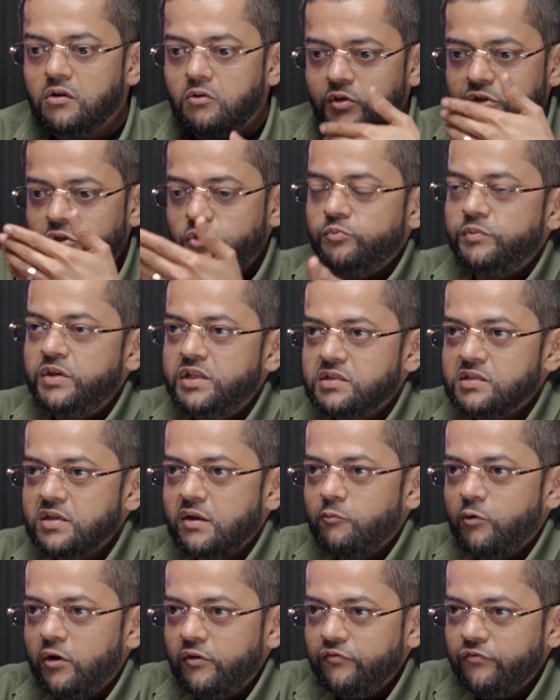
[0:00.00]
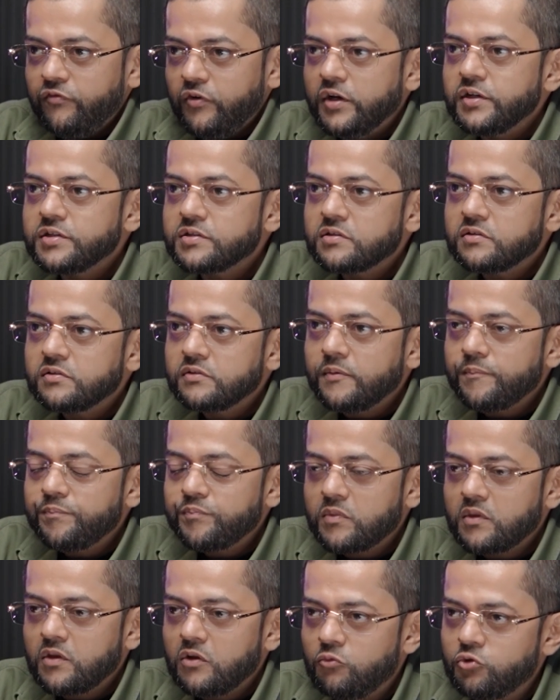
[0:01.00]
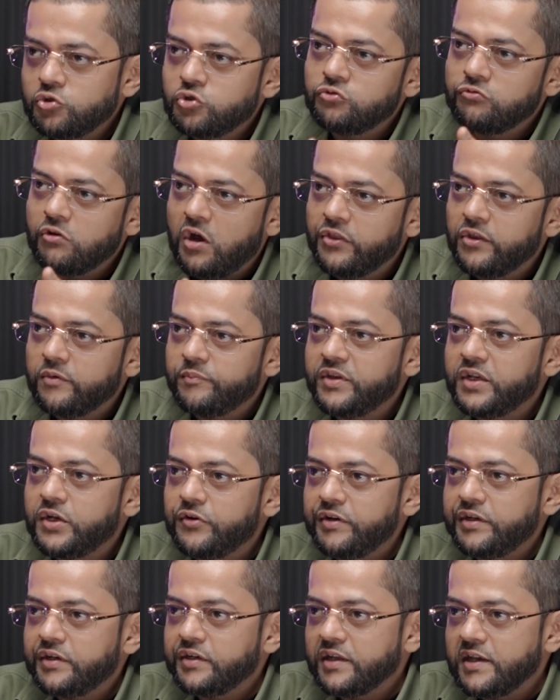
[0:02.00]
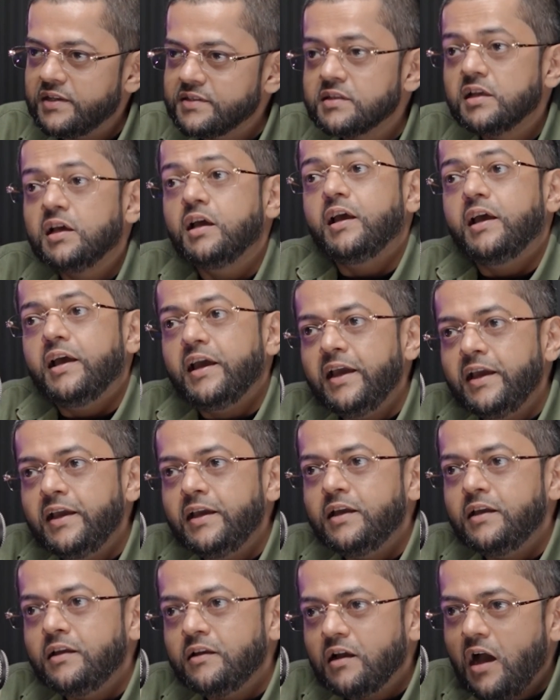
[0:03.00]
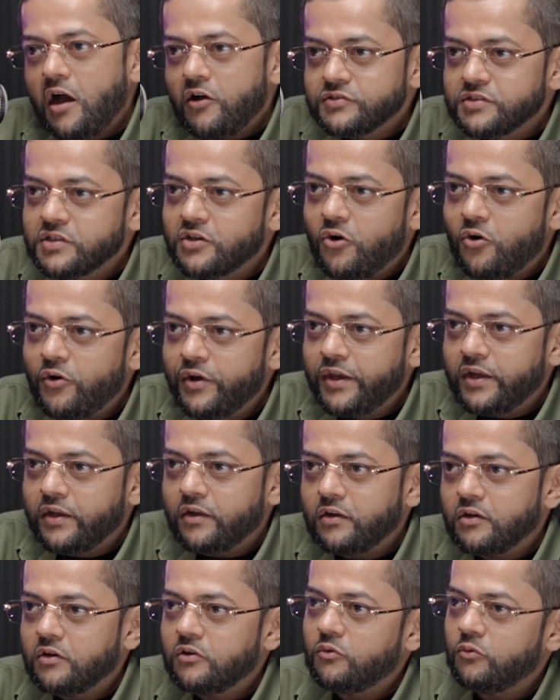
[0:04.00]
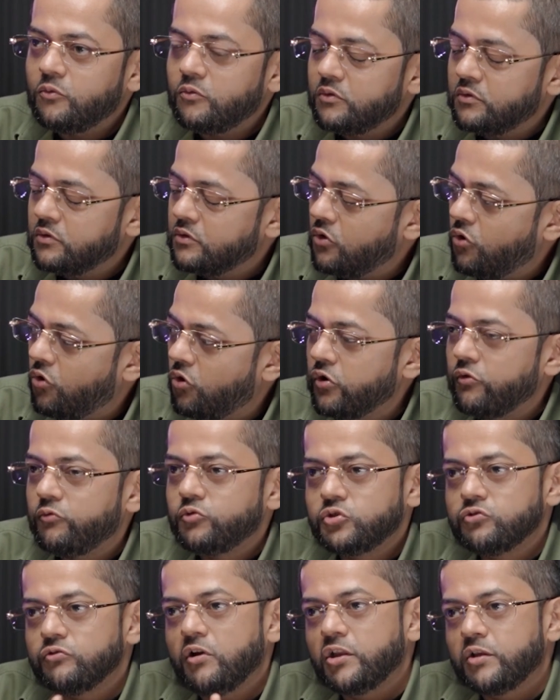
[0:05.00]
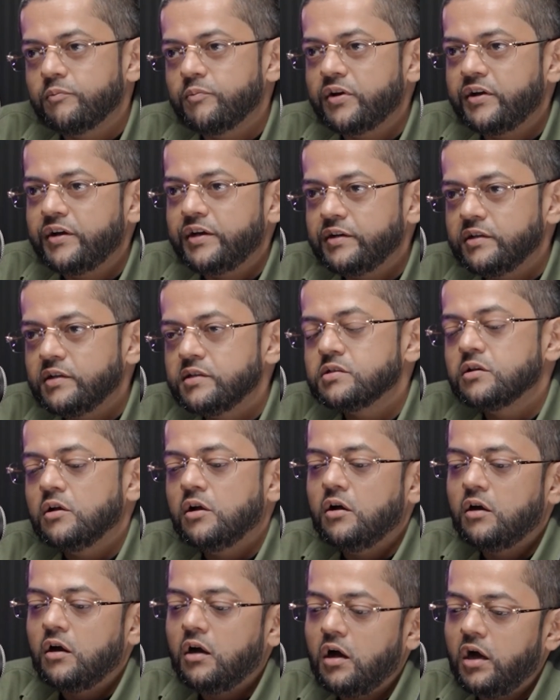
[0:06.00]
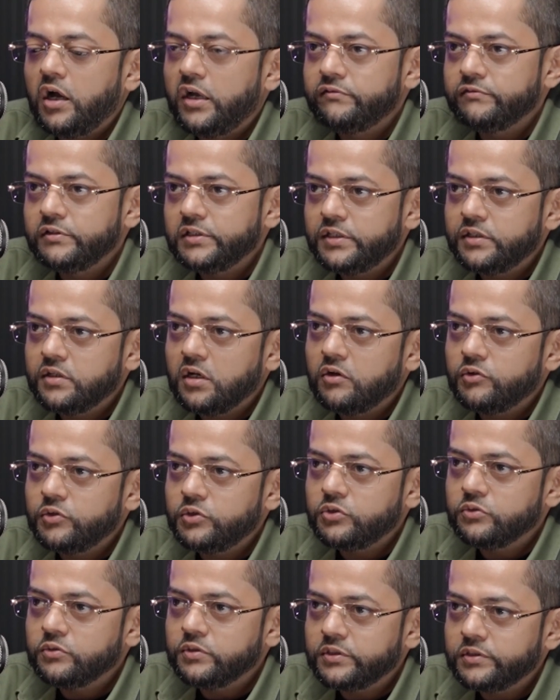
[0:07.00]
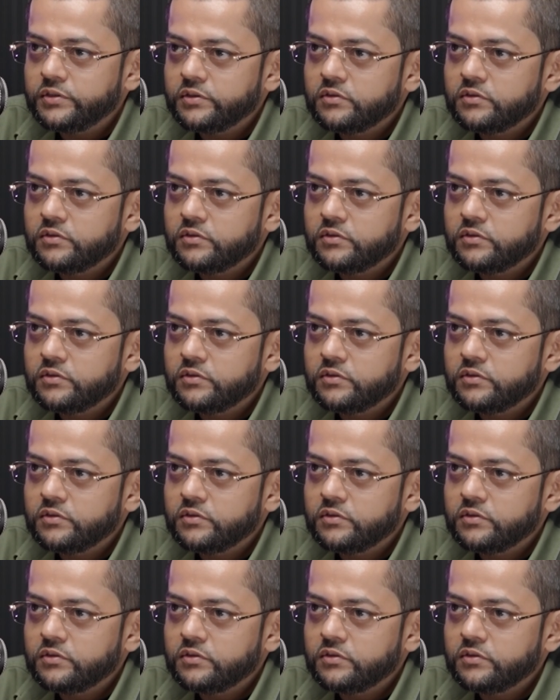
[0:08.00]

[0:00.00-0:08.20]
When you meet someone first, would you rather be greeted as, hey, how's it going? Or would you rather be greeted as, hi, Waleed, how are you doing?